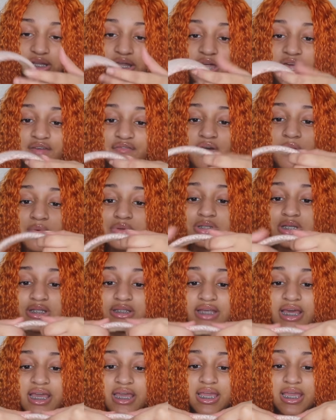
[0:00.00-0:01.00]
Like, if I was to
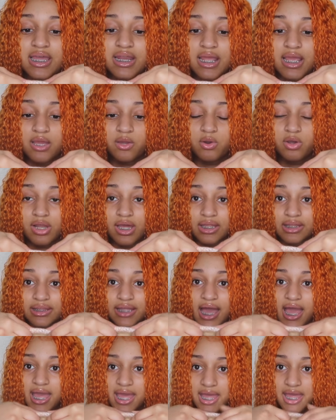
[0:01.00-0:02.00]
take it and go like
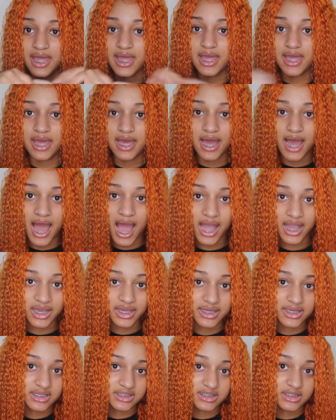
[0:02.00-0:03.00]
that, I
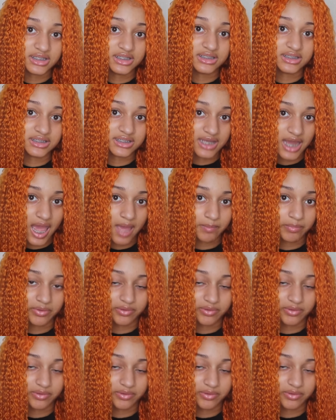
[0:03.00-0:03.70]
could easily snap